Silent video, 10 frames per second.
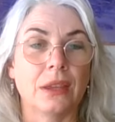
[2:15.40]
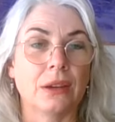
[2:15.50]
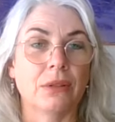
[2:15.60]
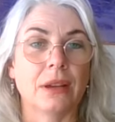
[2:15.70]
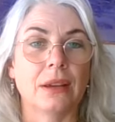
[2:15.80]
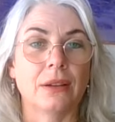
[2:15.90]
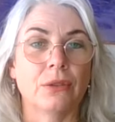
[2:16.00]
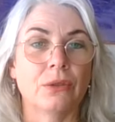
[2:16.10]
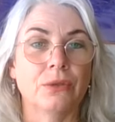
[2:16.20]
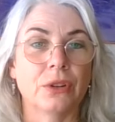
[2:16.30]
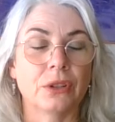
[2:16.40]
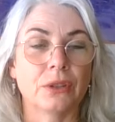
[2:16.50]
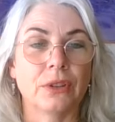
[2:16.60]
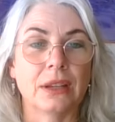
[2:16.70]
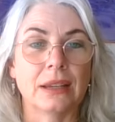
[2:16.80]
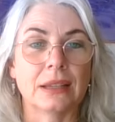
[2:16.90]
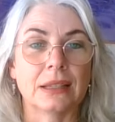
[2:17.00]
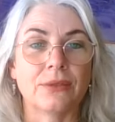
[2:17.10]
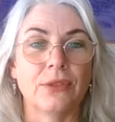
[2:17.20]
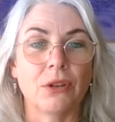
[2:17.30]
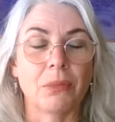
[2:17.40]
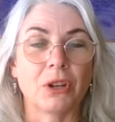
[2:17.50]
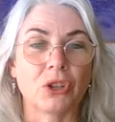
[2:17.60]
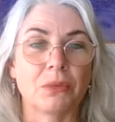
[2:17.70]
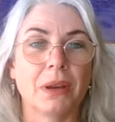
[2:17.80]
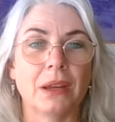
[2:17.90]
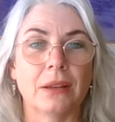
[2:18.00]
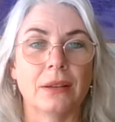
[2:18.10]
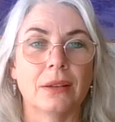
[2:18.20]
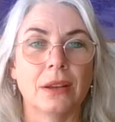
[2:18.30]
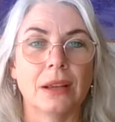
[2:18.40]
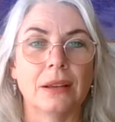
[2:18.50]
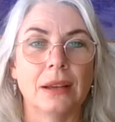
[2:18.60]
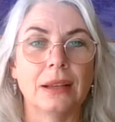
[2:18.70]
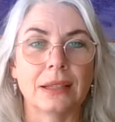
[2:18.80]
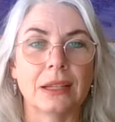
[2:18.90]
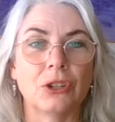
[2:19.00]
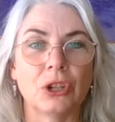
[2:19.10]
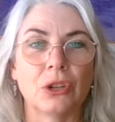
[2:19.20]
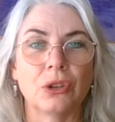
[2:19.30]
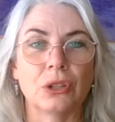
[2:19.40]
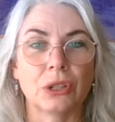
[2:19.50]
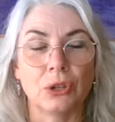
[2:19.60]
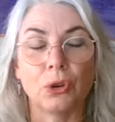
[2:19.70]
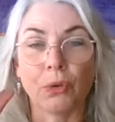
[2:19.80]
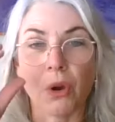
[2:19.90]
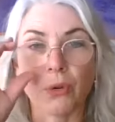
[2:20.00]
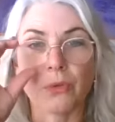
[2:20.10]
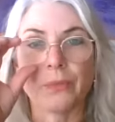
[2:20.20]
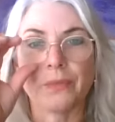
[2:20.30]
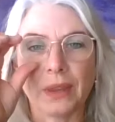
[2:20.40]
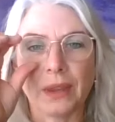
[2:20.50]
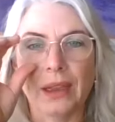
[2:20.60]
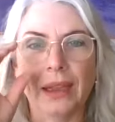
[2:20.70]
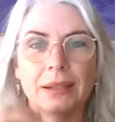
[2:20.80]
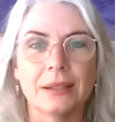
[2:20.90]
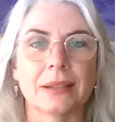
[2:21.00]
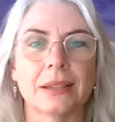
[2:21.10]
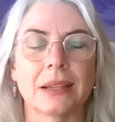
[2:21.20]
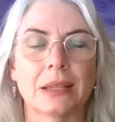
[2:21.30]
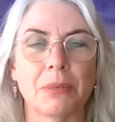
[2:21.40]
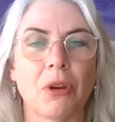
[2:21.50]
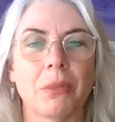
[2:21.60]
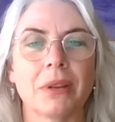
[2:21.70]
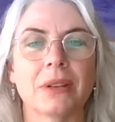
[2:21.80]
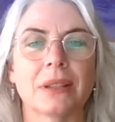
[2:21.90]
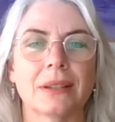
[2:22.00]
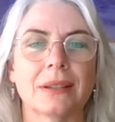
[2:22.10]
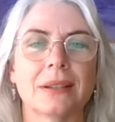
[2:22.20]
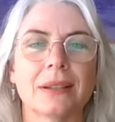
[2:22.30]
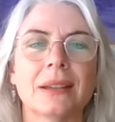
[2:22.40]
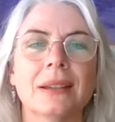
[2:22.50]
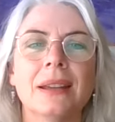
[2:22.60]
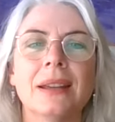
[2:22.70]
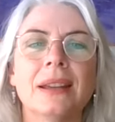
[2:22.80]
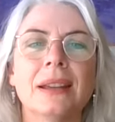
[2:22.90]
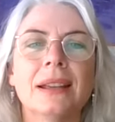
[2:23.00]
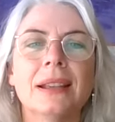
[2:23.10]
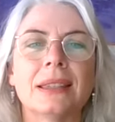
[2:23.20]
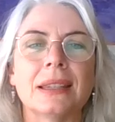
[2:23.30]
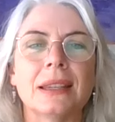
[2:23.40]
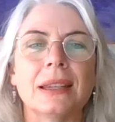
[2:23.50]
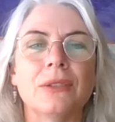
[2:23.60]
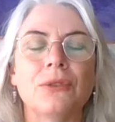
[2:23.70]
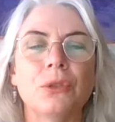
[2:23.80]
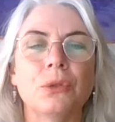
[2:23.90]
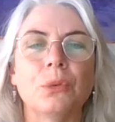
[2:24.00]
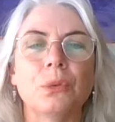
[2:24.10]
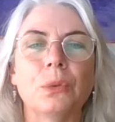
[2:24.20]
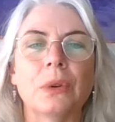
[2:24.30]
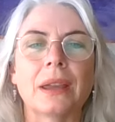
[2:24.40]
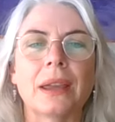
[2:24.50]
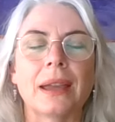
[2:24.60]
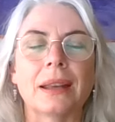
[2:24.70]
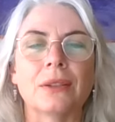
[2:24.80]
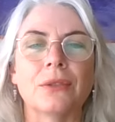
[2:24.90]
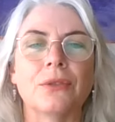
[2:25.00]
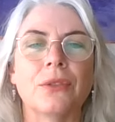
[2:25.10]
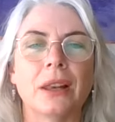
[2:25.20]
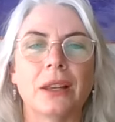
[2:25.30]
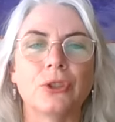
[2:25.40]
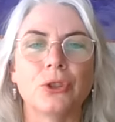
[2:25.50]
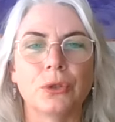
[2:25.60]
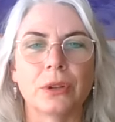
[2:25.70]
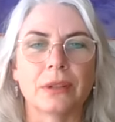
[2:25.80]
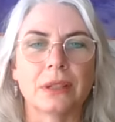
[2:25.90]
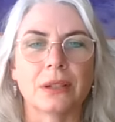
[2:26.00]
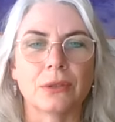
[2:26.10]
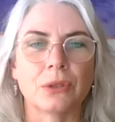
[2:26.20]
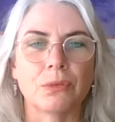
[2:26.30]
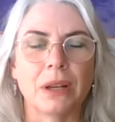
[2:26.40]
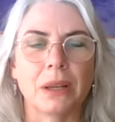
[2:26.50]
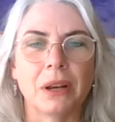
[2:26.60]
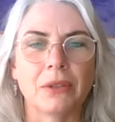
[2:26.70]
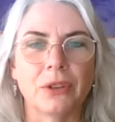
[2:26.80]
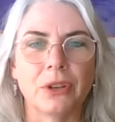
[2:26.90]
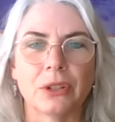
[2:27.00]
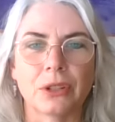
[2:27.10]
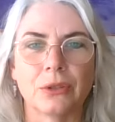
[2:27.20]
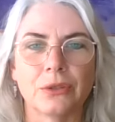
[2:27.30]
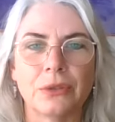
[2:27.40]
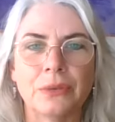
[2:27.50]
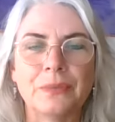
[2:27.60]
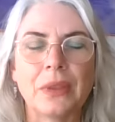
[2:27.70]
theory or philosophy is very much to make his teachings your own and experiment and see if you can finely tune it to really benefit yourself.